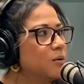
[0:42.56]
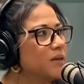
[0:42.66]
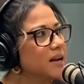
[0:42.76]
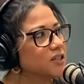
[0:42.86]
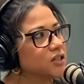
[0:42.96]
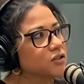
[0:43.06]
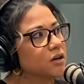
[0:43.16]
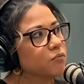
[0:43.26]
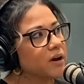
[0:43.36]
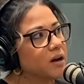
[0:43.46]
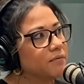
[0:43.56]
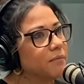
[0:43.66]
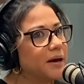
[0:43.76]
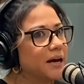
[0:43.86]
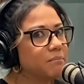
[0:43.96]
Well, that actually started right off the
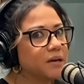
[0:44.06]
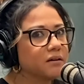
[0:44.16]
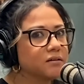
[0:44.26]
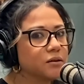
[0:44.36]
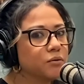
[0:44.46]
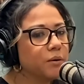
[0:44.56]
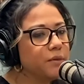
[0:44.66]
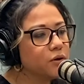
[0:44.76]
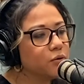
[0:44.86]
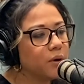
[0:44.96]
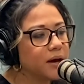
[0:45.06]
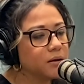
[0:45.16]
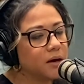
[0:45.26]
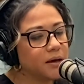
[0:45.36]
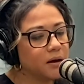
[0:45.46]
bat, because the women who
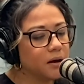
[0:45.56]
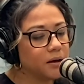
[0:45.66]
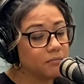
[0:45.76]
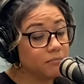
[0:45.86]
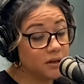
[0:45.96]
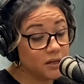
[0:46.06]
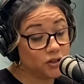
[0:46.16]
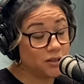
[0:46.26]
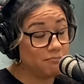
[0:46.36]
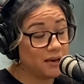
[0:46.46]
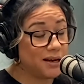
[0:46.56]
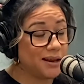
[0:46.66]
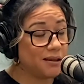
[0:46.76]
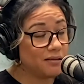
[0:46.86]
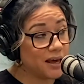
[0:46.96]
I initially met
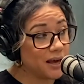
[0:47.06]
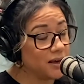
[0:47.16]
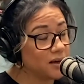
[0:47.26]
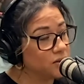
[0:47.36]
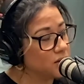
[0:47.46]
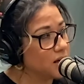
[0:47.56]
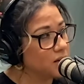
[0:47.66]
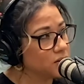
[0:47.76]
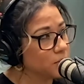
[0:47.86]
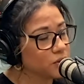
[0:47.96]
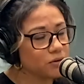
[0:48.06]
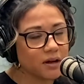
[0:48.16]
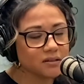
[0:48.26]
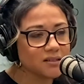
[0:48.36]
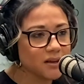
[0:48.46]
in The Hague in summer
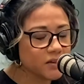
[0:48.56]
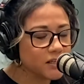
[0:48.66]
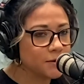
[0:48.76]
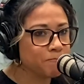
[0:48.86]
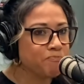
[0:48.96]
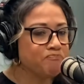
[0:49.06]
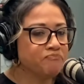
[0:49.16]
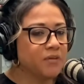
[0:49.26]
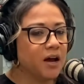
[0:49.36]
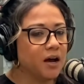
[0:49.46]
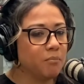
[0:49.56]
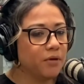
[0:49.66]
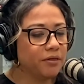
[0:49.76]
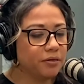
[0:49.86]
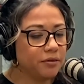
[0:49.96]
2017,
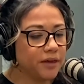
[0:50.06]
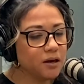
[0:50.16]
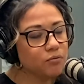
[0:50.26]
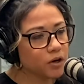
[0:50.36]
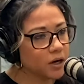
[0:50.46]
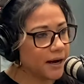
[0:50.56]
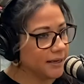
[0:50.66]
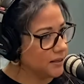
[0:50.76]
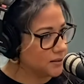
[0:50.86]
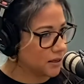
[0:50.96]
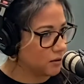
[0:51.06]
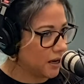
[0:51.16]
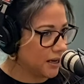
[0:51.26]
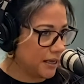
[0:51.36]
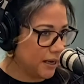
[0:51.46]
they were highly skilled,
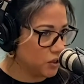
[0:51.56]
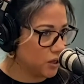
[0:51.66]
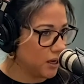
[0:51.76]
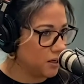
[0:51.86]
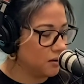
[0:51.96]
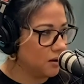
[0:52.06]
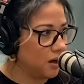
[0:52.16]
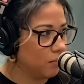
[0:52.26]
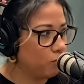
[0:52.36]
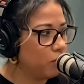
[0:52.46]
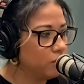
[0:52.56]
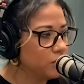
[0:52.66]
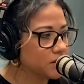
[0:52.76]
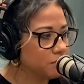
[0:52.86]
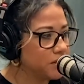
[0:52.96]
highly educated. One
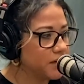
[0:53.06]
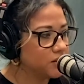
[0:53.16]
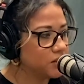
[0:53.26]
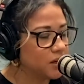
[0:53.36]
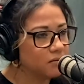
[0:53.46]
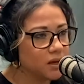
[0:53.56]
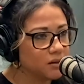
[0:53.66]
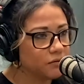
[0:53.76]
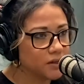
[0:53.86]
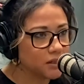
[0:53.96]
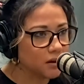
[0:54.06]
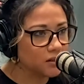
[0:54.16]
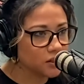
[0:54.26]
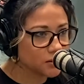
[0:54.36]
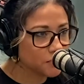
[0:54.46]
was a PhD in fuzzy
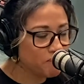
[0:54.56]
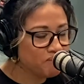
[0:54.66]
logics.